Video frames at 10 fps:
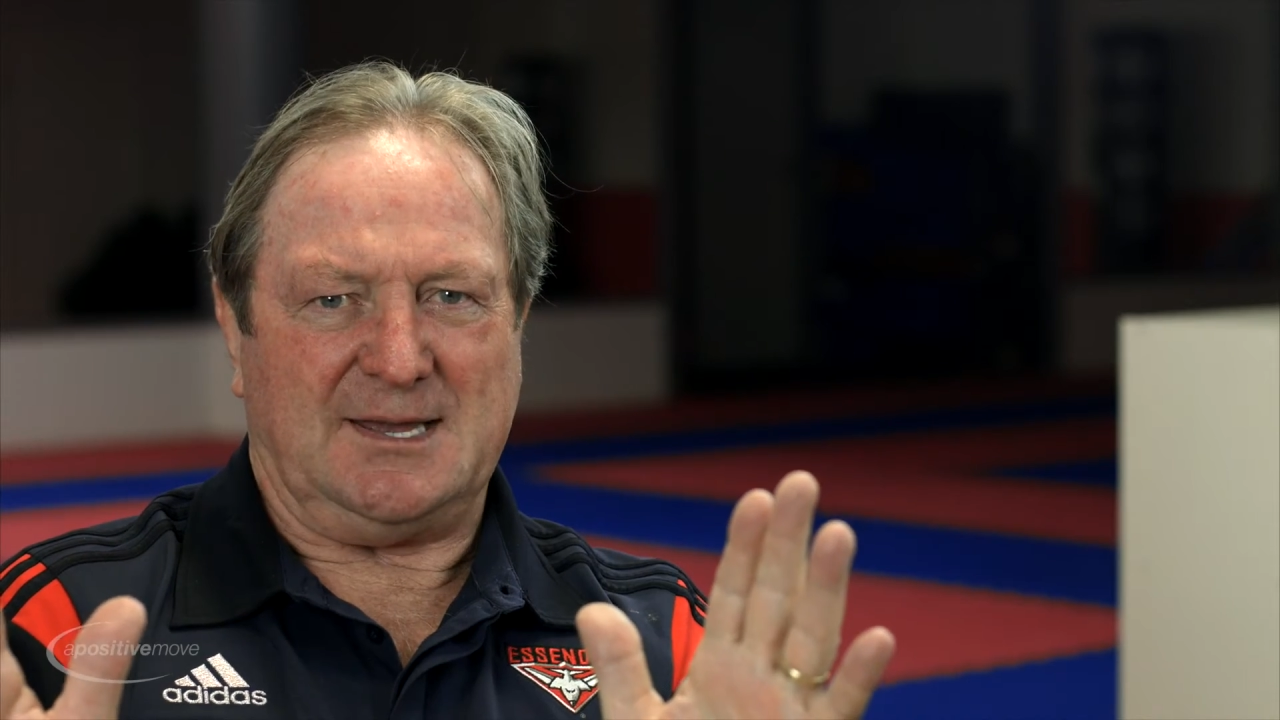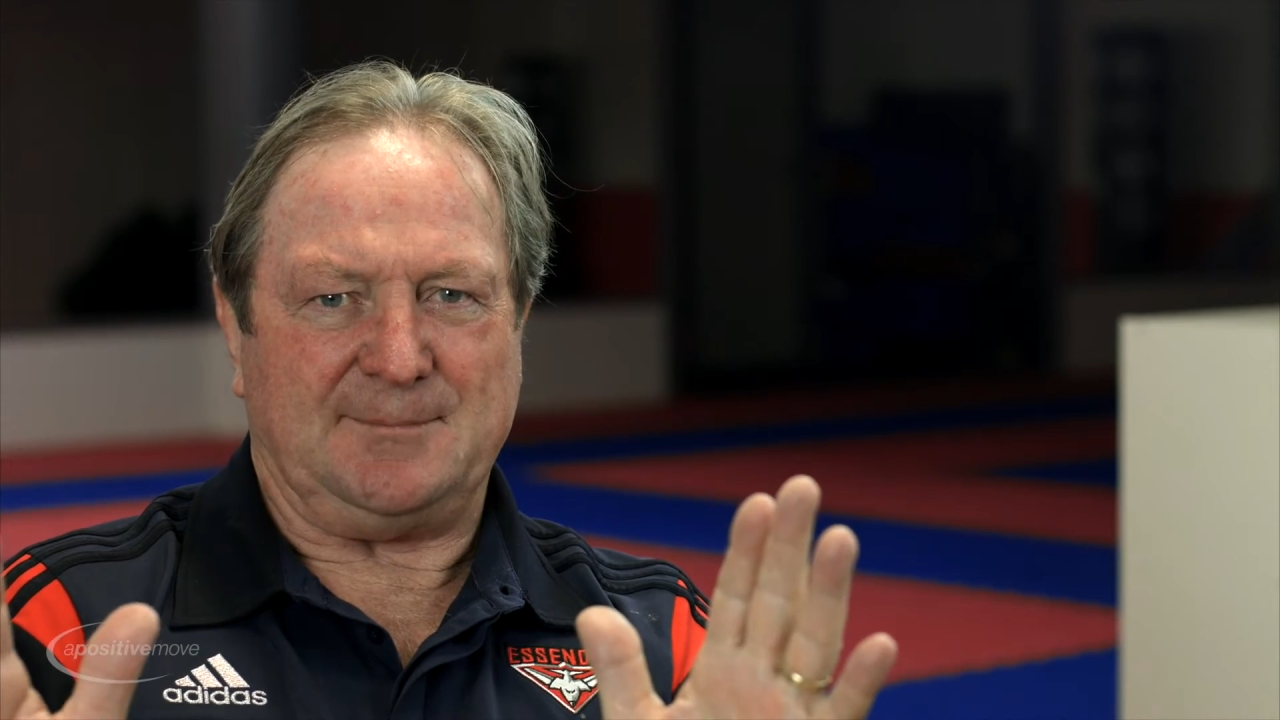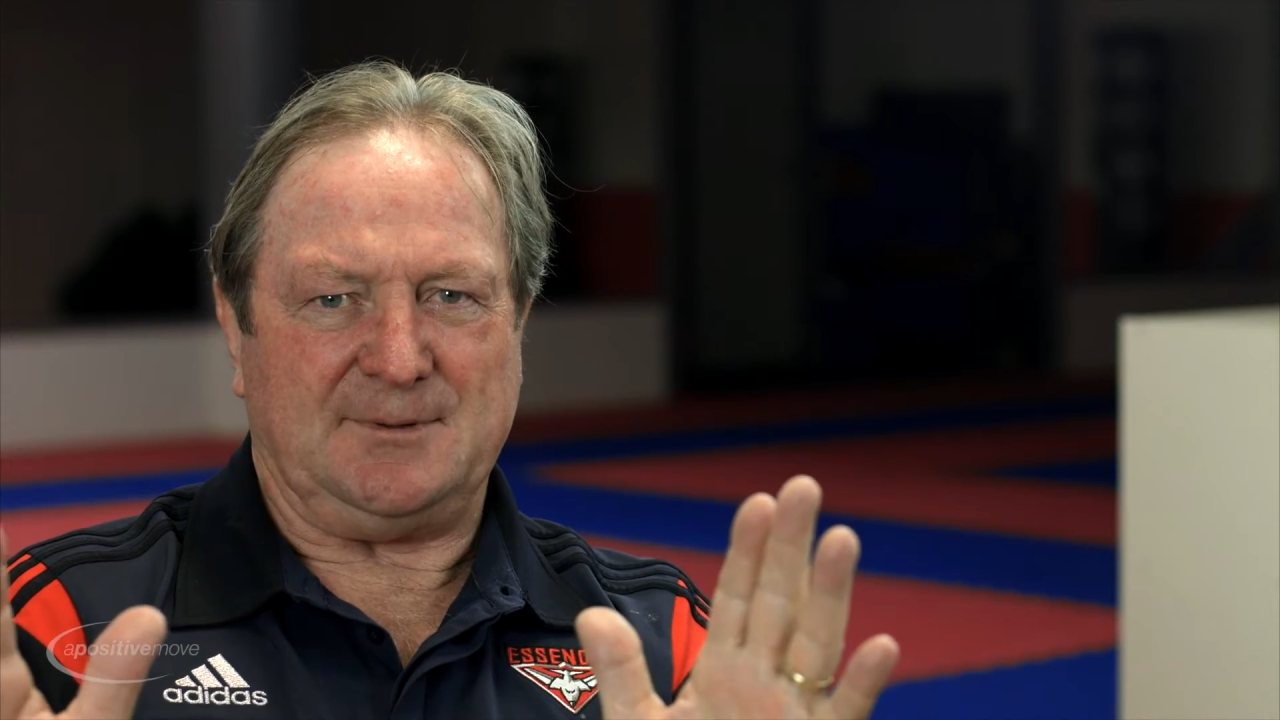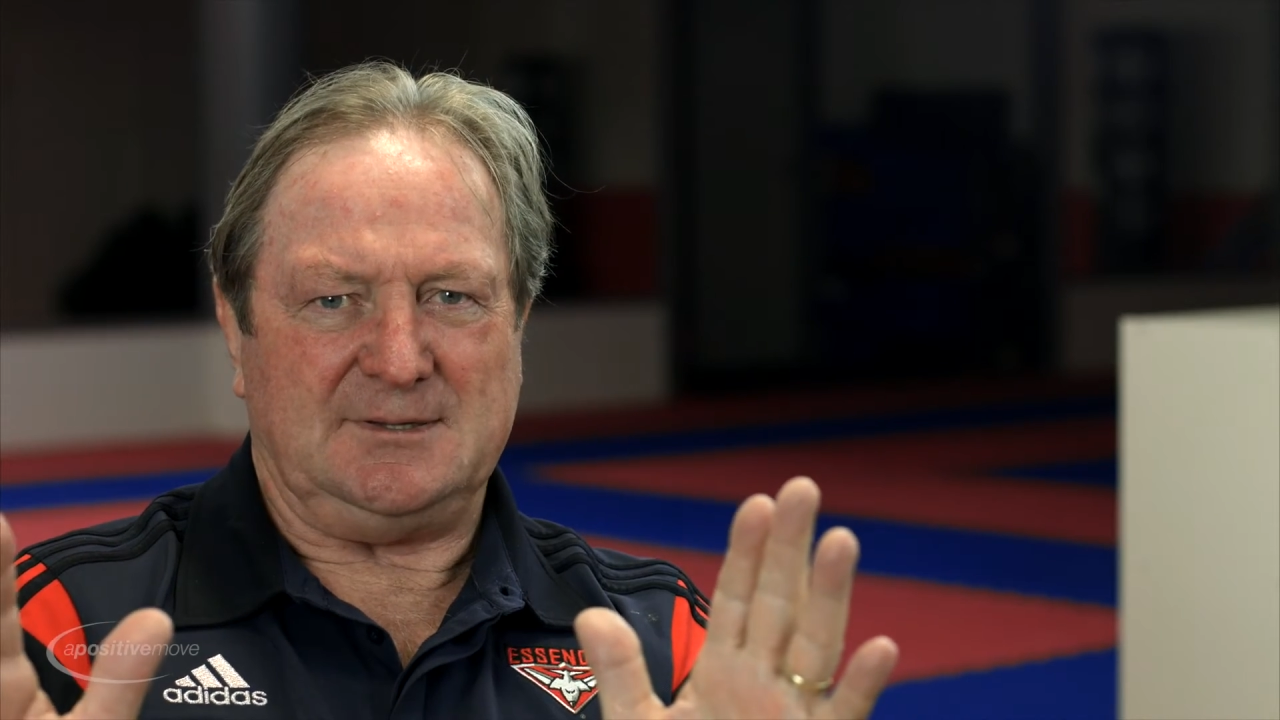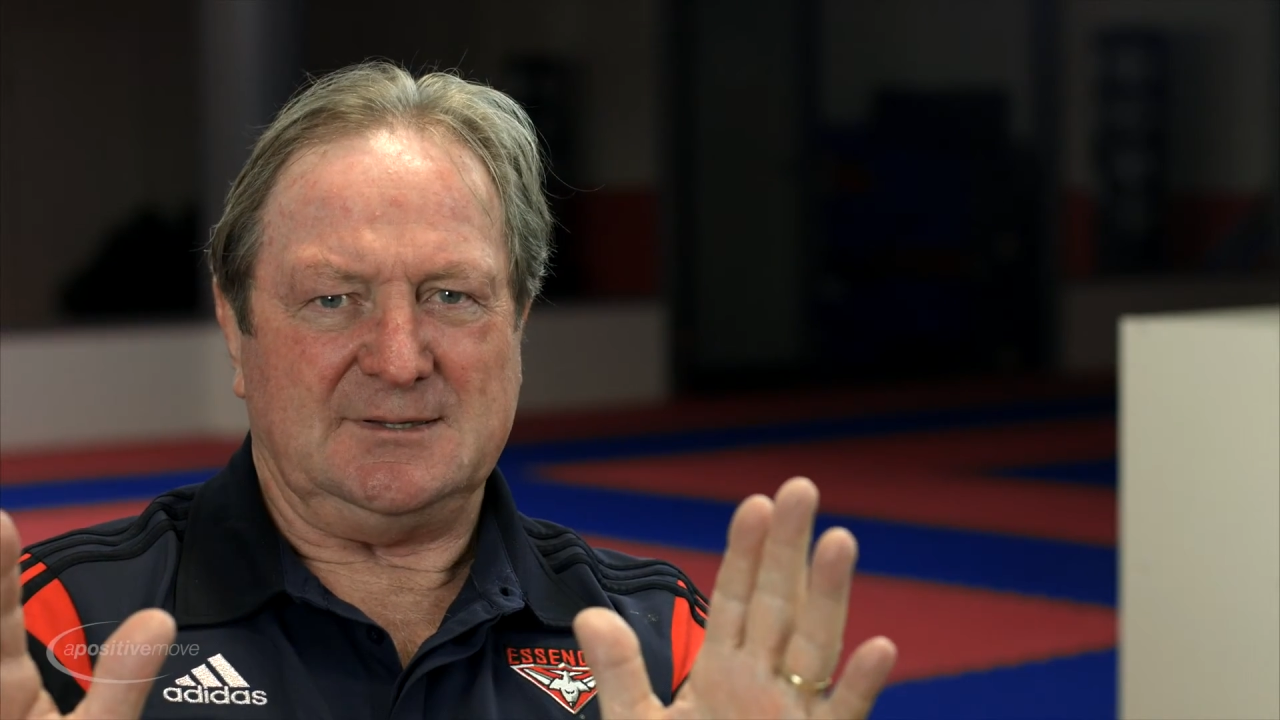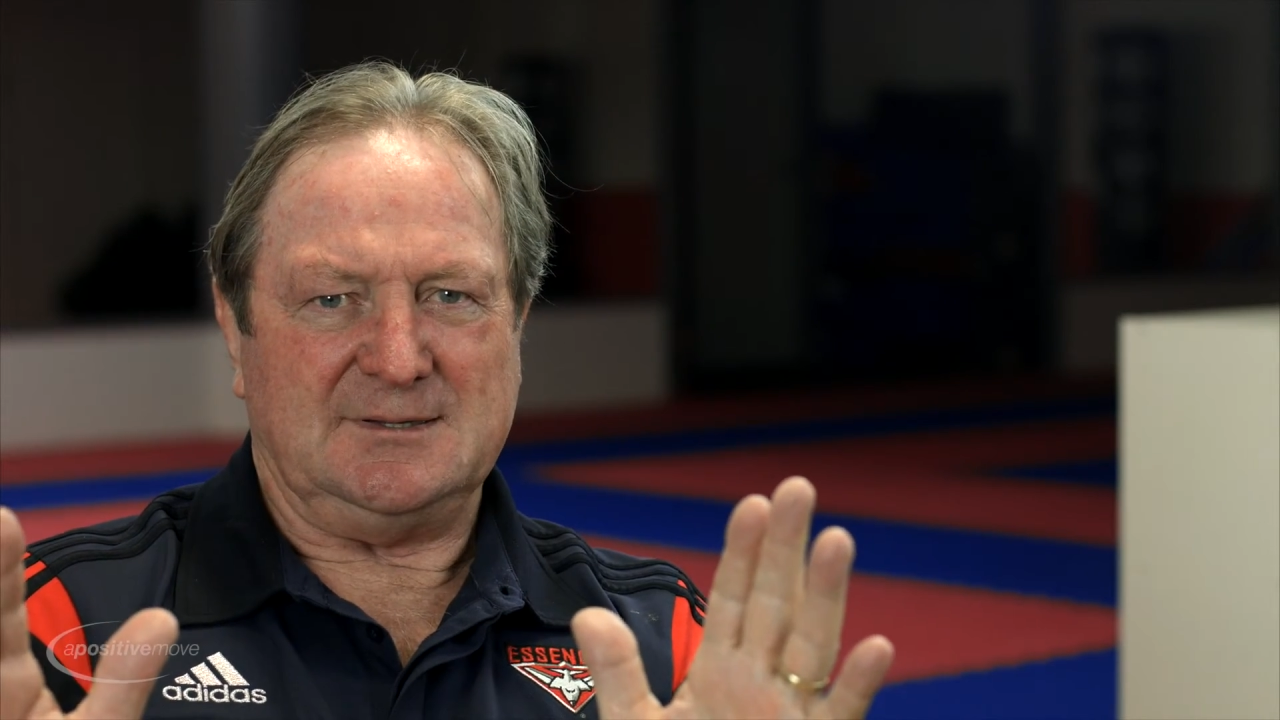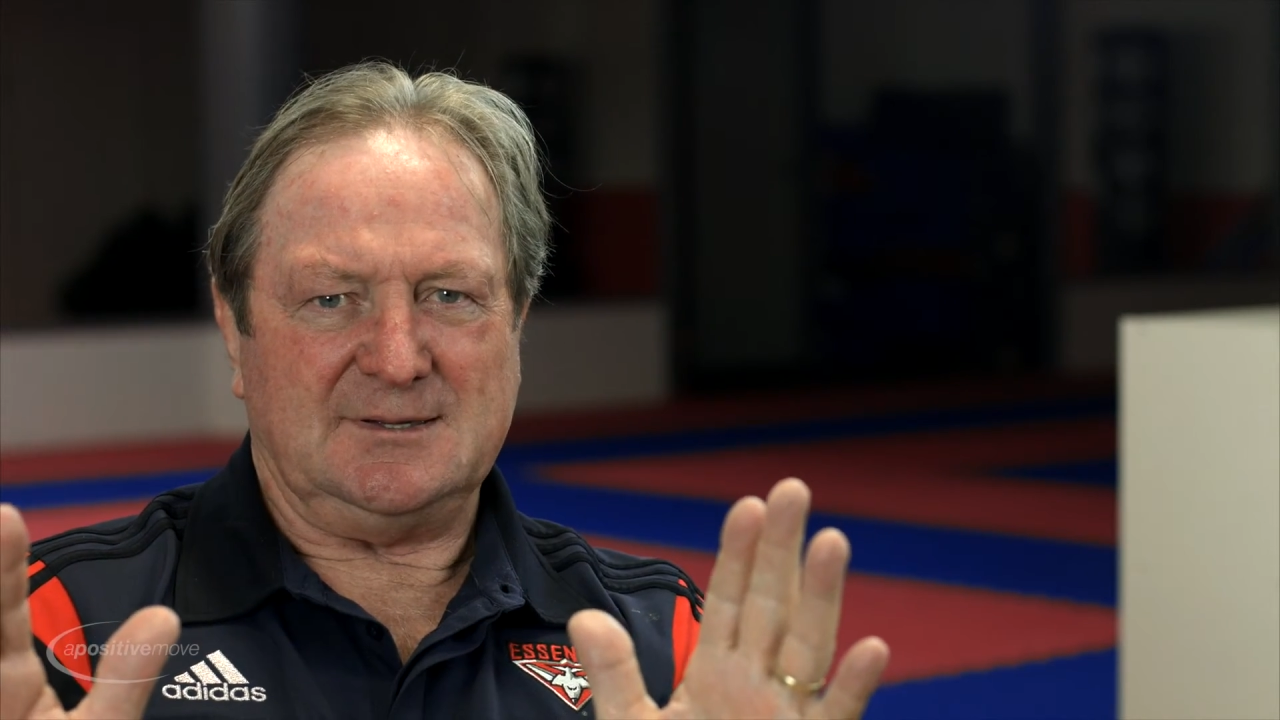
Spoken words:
happy